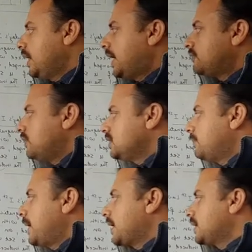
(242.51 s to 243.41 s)
and when the
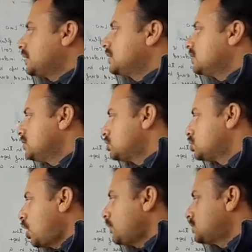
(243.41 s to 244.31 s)
magnet
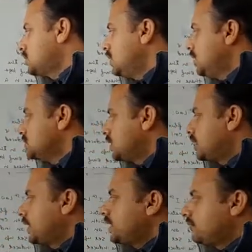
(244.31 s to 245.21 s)
stops, the
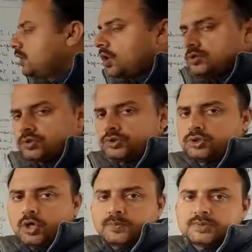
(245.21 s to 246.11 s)
current will also stop.